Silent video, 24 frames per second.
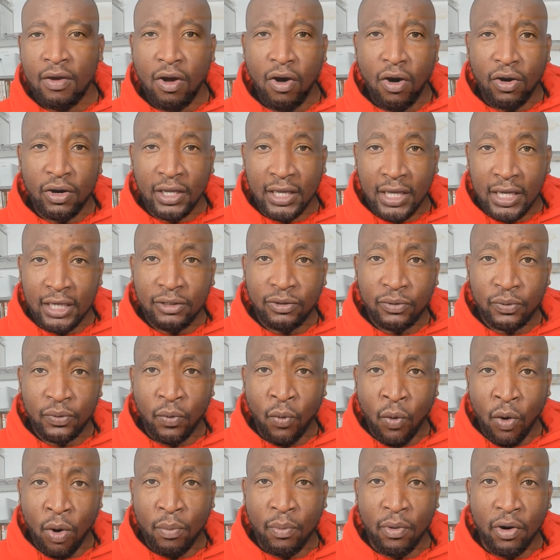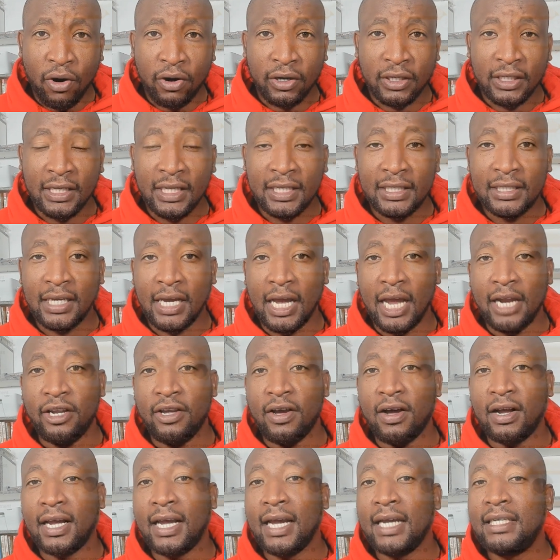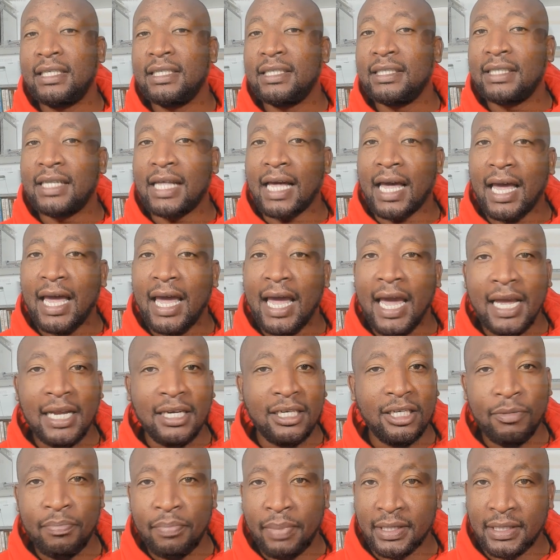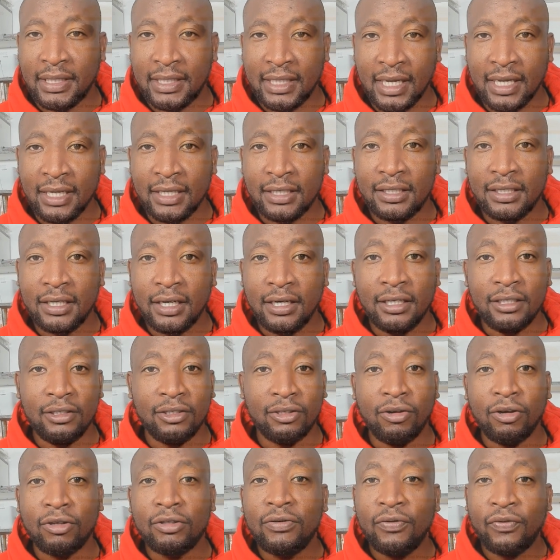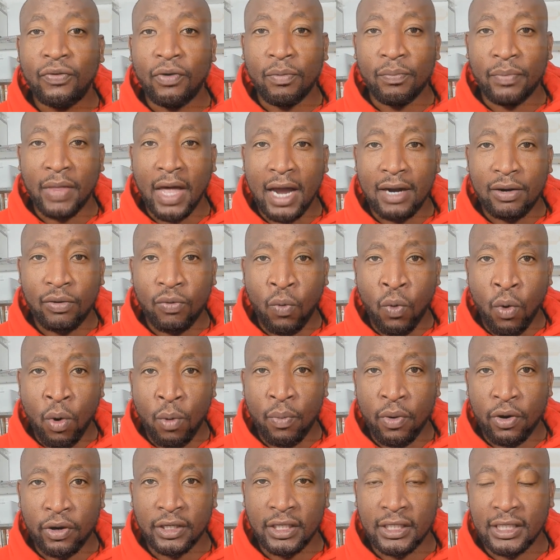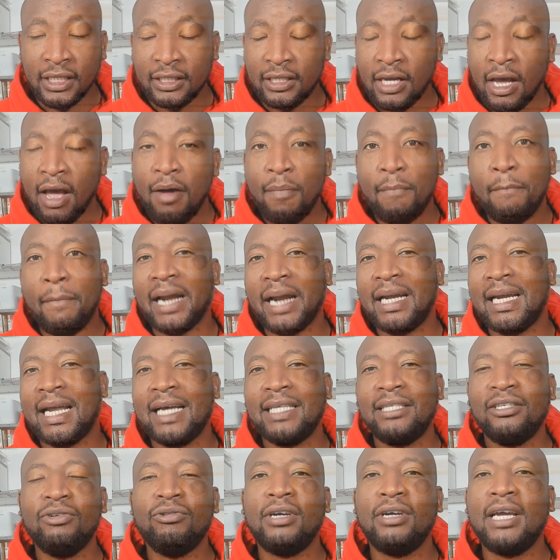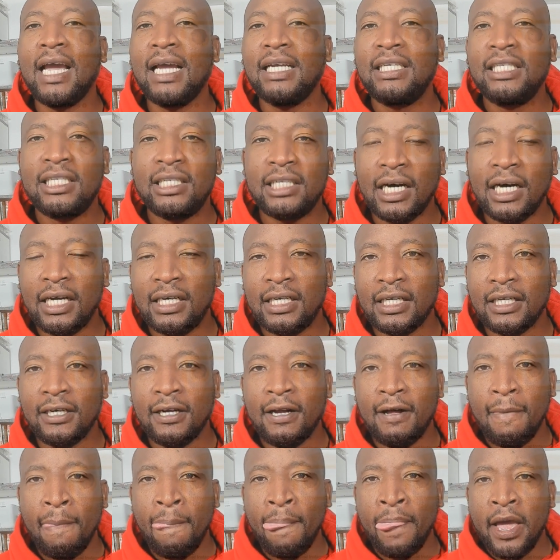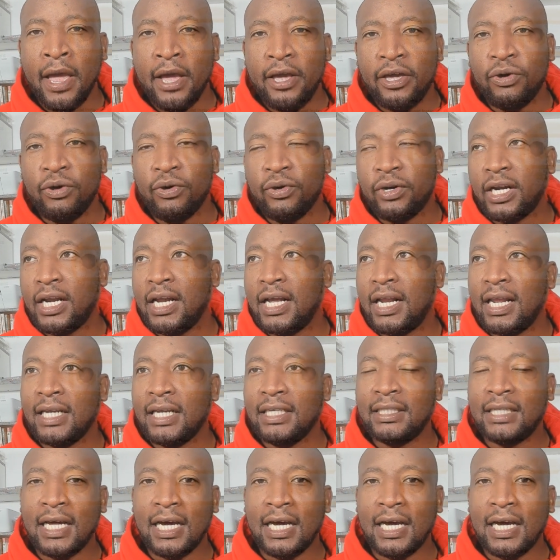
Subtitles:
on this warm audience, and you're getting the 80% results from that warm audience. But as you get started, you realize